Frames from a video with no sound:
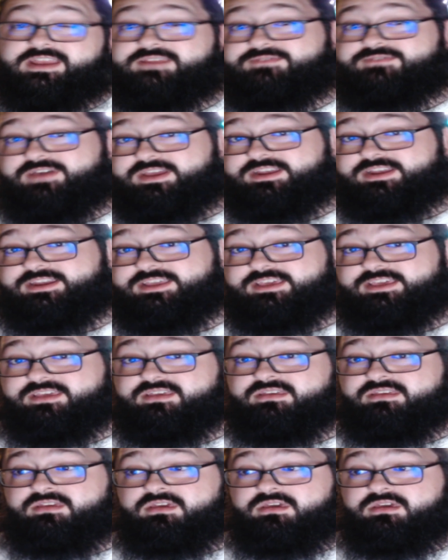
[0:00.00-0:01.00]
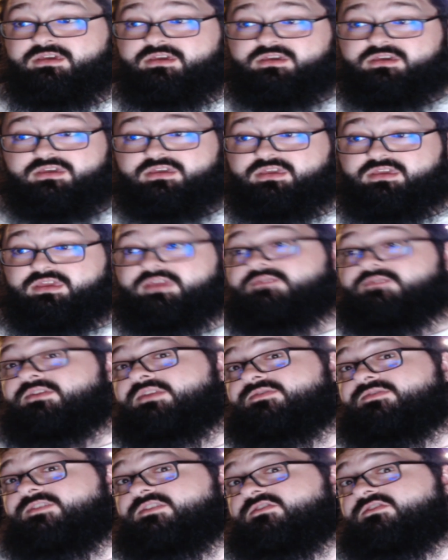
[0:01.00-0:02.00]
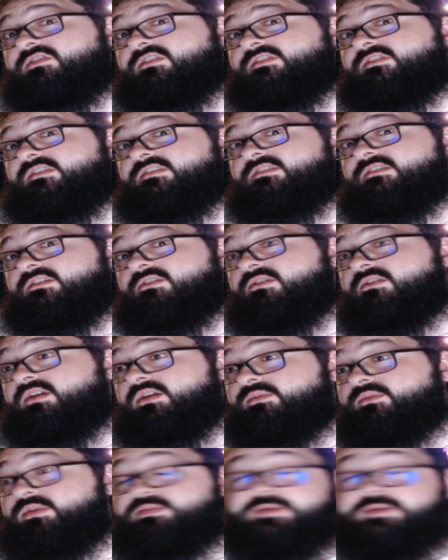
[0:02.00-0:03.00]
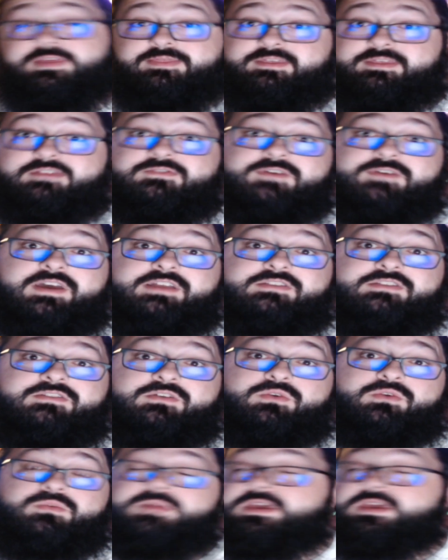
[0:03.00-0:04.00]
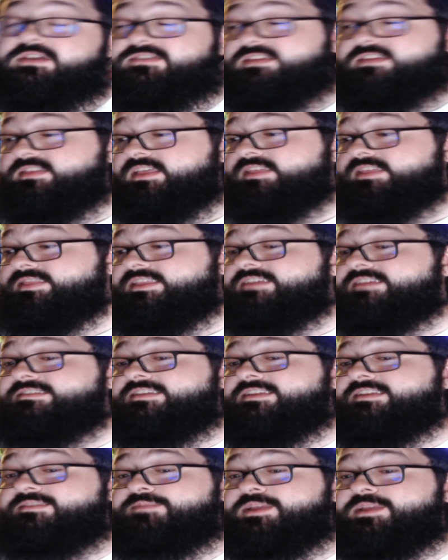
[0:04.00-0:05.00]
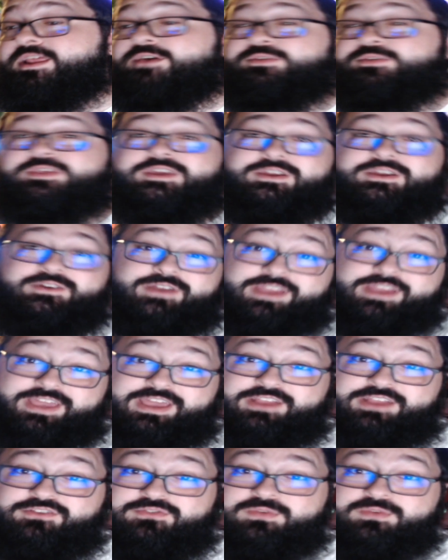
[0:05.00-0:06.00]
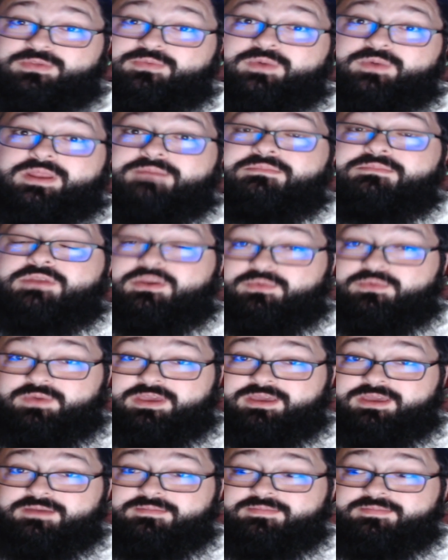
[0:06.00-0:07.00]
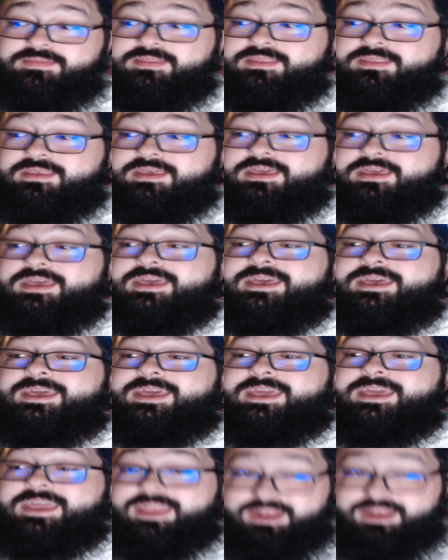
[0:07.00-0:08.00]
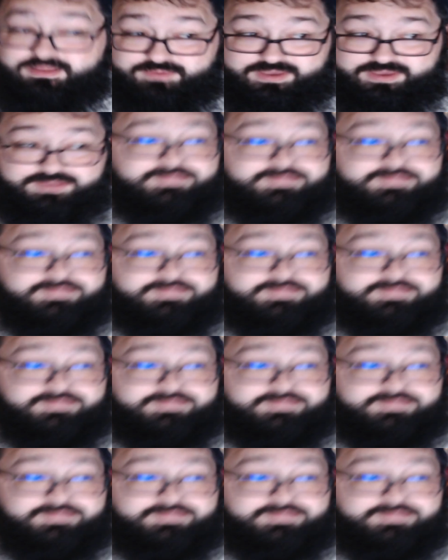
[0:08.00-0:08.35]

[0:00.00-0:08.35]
of idea. Even if it's just disagreeing with me, that's fine too, because it at least lets me know that you're engaged with what I'm doing. Anyway,